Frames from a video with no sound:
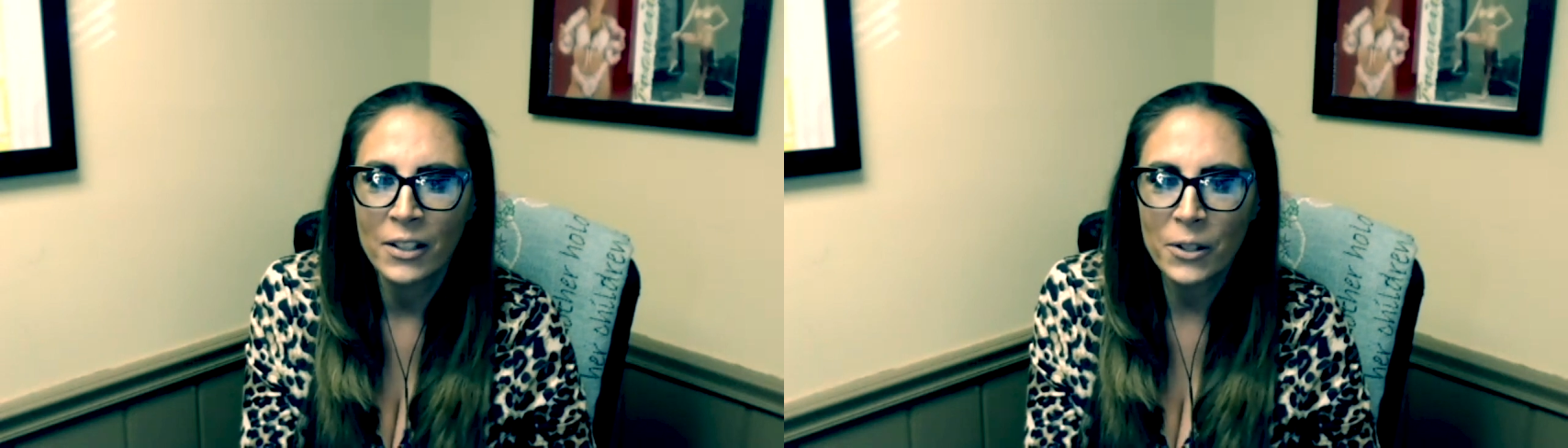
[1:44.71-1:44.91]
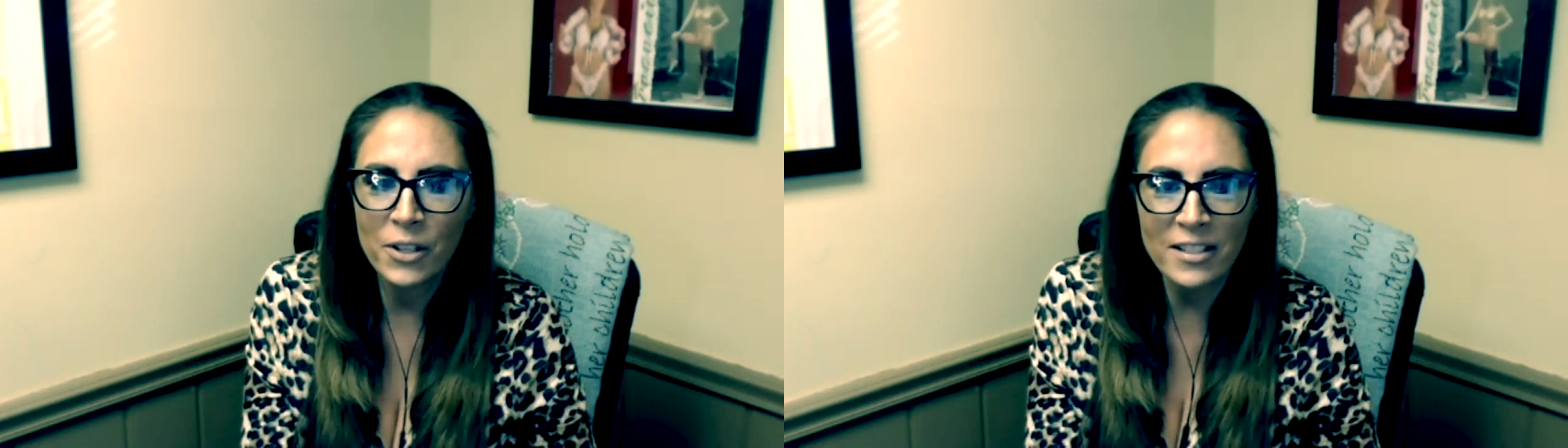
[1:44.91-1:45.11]

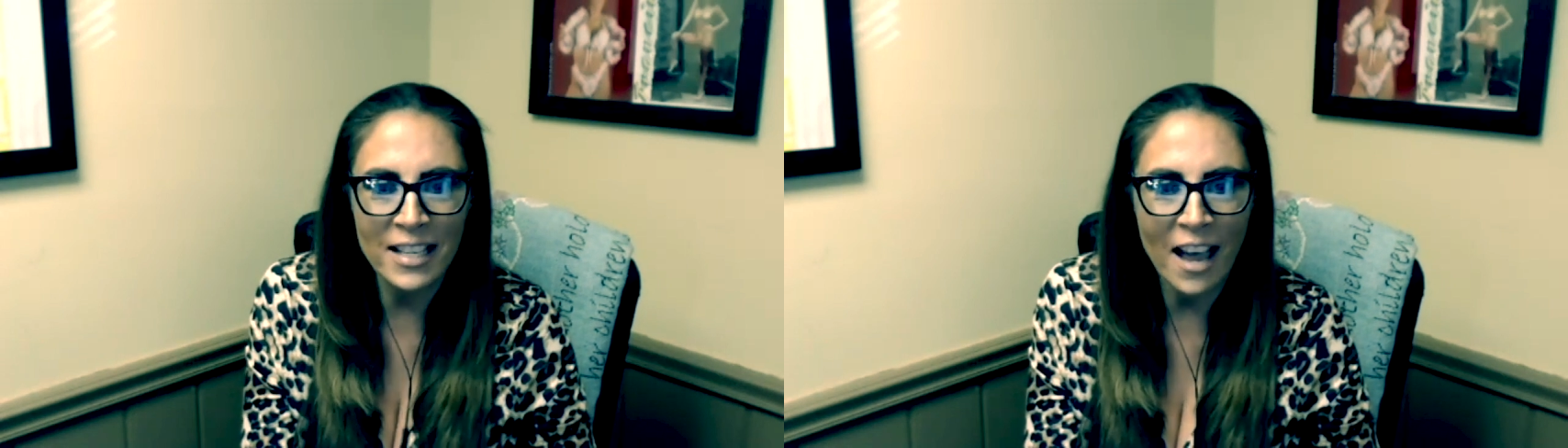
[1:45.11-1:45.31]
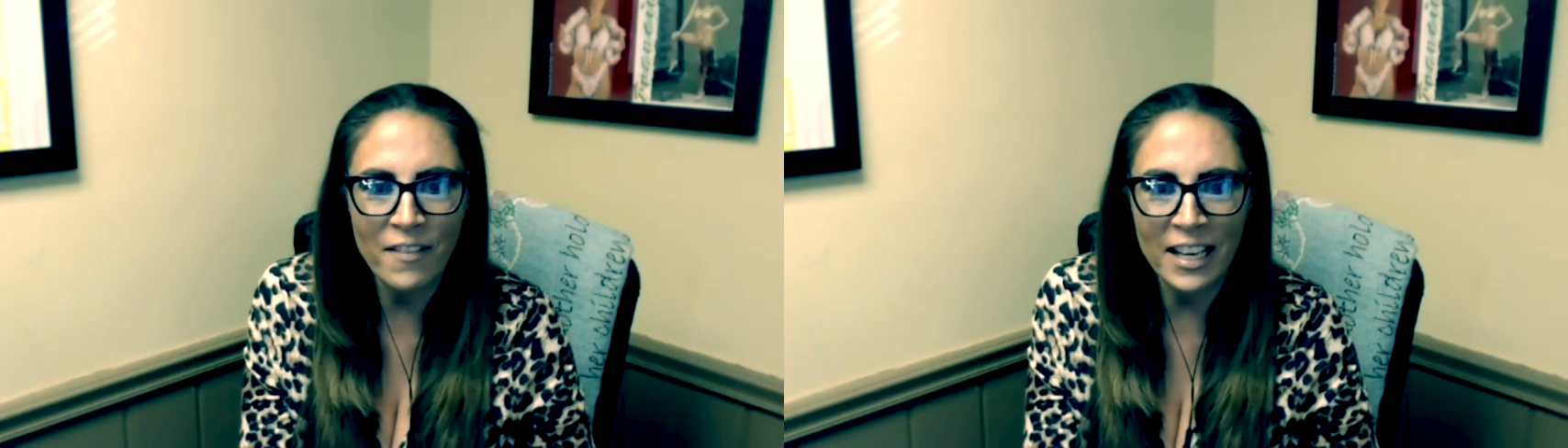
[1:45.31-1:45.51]
who doesn't
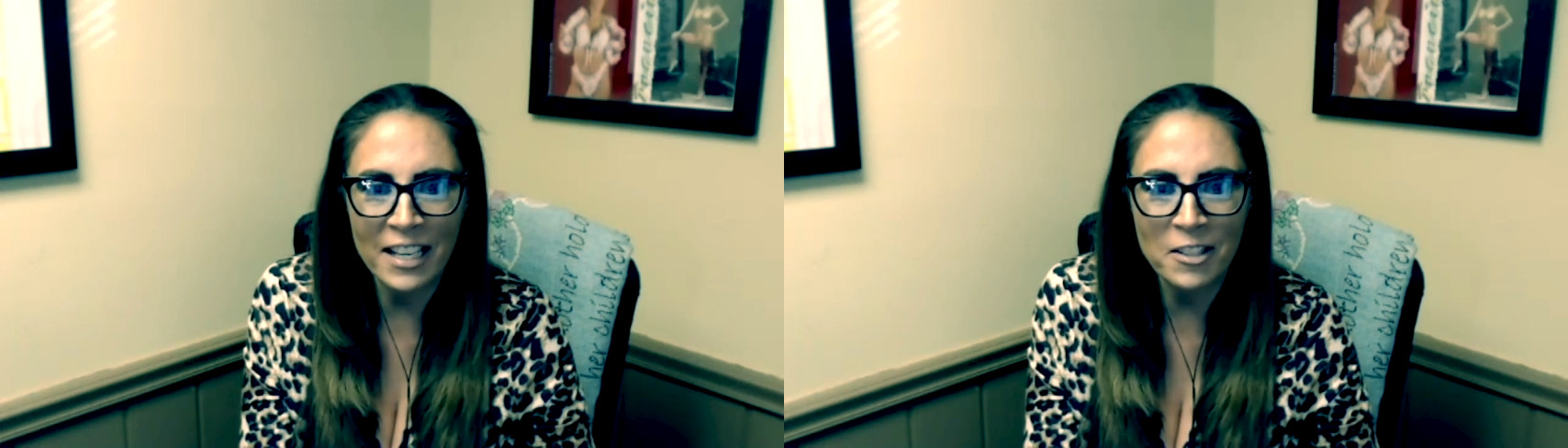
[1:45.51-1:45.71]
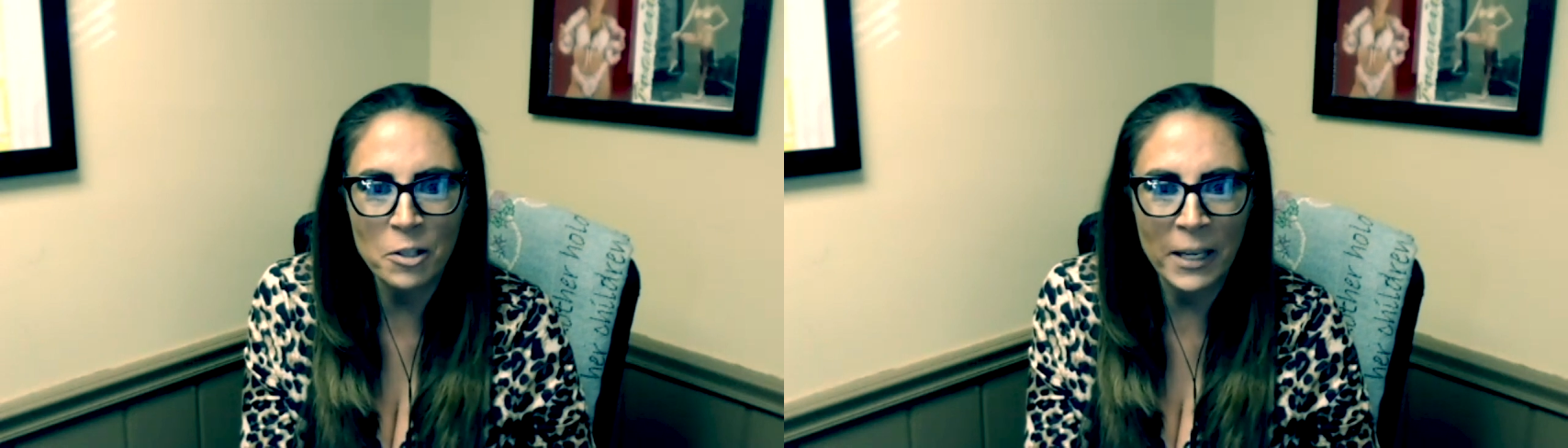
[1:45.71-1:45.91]
have any
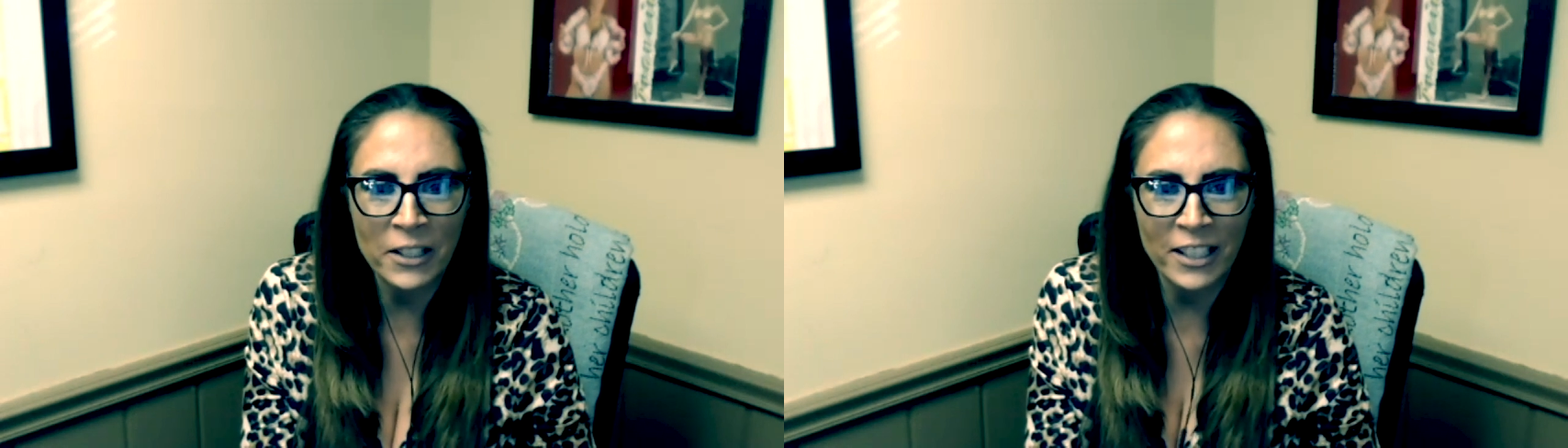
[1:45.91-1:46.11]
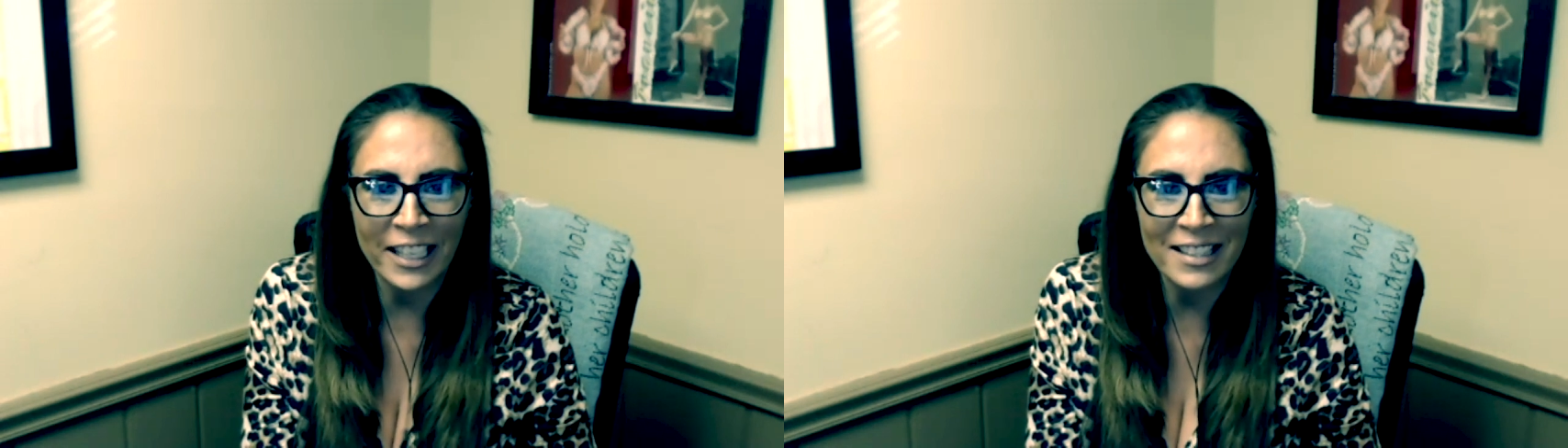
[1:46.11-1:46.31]

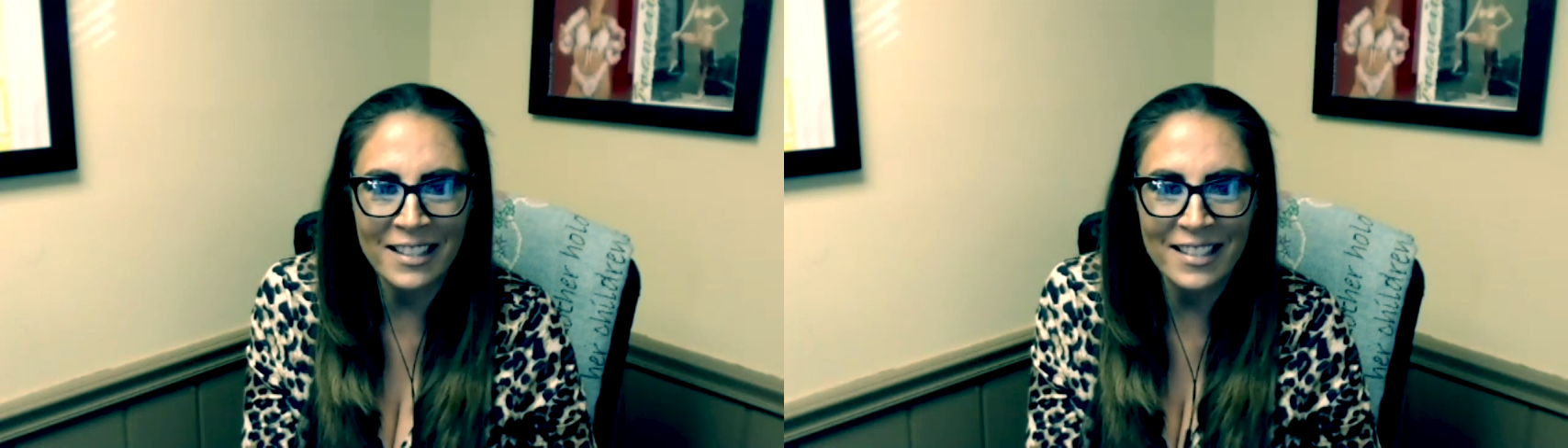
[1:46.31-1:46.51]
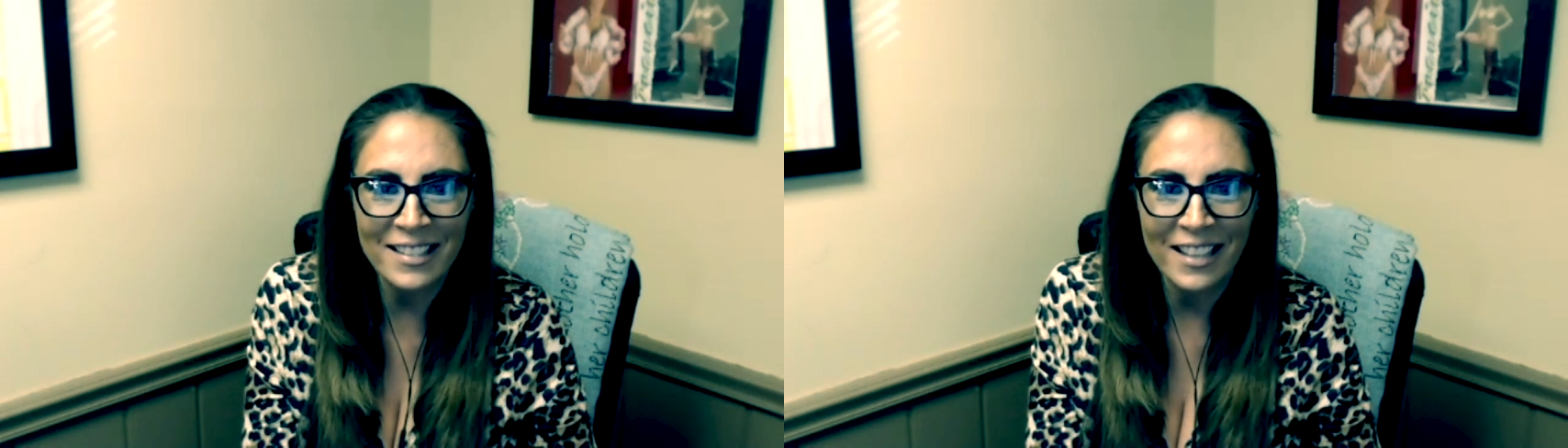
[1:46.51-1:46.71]

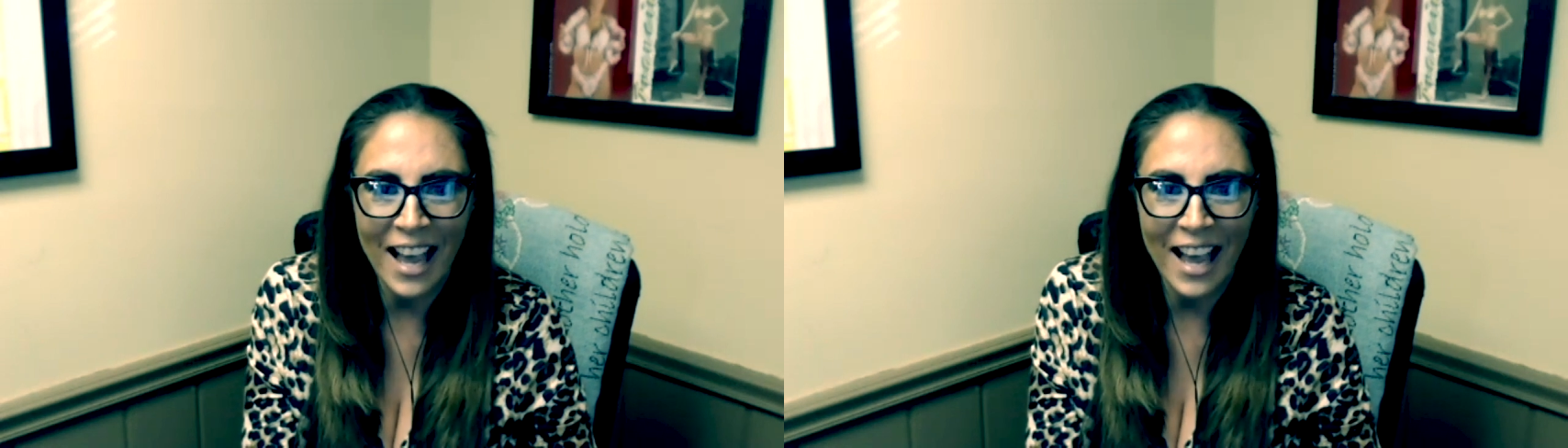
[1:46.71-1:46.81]
experience,